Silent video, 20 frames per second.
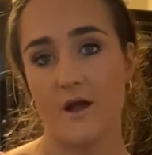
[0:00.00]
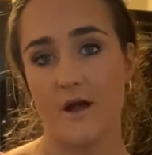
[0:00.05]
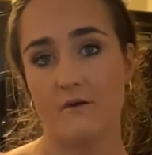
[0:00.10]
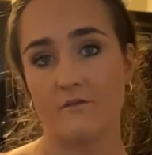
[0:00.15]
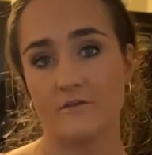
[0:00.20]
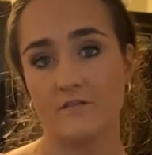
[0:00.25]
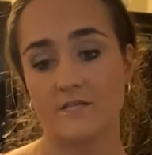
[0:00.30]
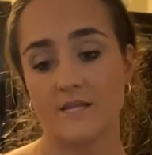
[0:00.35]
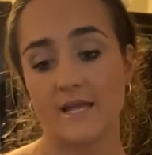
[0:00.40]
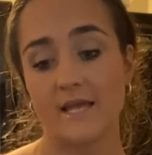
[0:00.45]

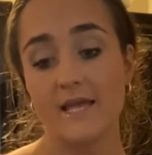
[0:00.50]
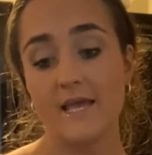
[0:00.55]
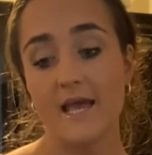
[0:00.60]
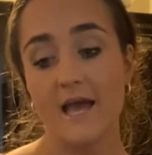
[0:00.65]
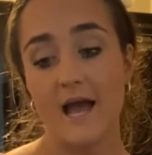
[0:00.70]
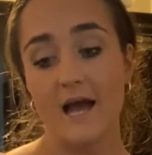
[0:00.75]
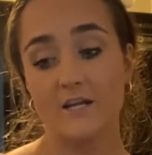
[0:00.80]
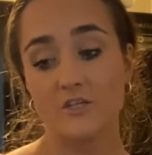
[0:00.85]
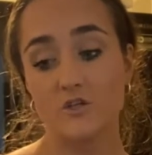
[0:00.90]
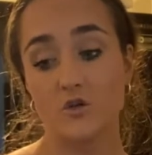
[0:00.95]
Obviously,
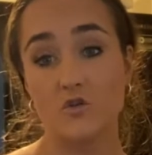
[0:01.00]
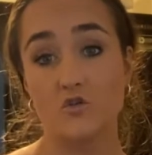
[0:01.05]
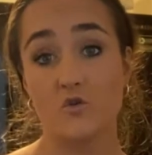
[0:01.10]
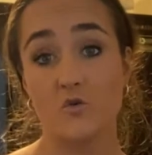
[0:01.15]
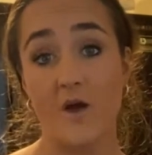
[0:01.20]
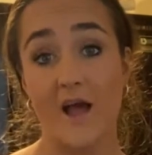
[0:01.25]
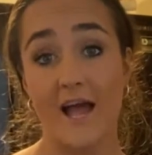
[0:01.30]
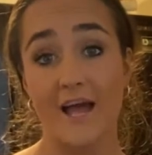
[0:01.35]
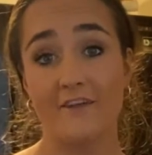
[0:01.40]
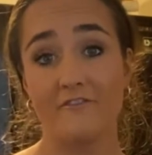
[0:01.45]
it's also
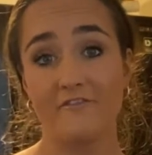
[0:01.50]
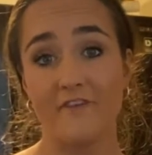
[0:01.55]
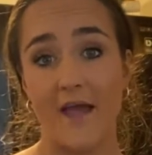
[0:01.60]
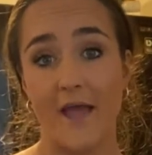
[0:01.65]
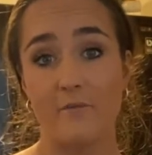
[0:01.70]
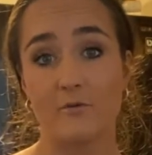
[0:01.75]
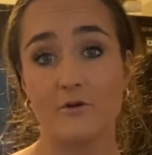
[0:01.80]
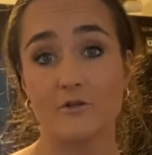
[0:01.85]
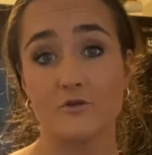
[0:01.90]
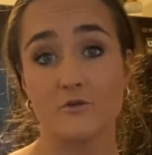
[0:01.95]
high in
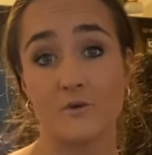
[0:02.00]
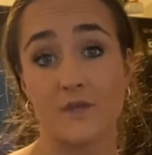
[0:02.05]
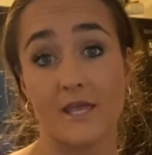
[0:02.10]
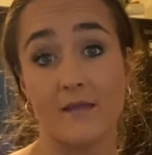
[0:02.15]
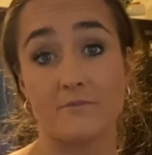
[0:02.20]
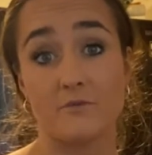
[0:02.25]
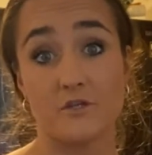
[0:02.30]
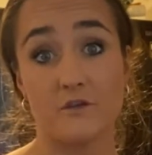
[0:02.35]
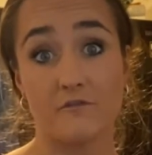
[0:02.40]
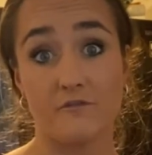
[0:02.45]
fiber, so it
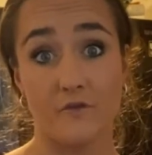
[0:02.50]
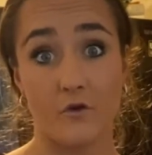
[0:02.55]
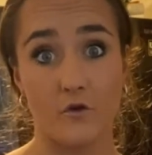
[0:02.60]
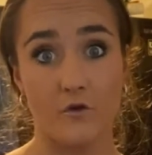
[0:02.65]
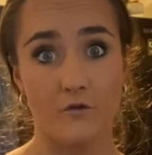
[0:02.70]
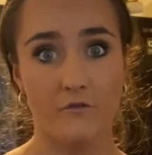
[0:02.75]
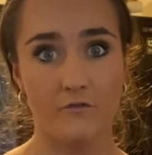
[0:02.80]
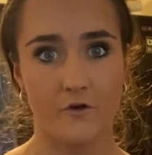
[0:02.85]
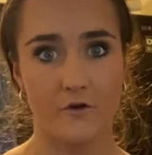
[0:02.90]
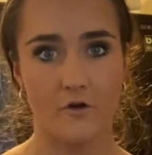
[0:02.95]
keeps you full
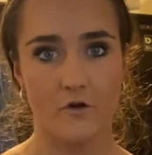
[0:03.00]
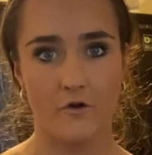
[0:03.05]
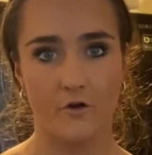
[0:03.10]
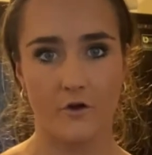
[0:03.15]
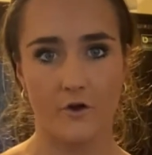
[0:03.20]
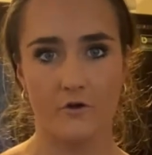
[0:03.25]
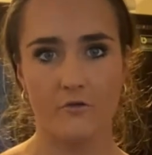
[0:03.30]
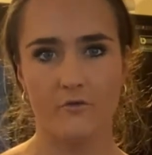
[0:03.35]
for longer.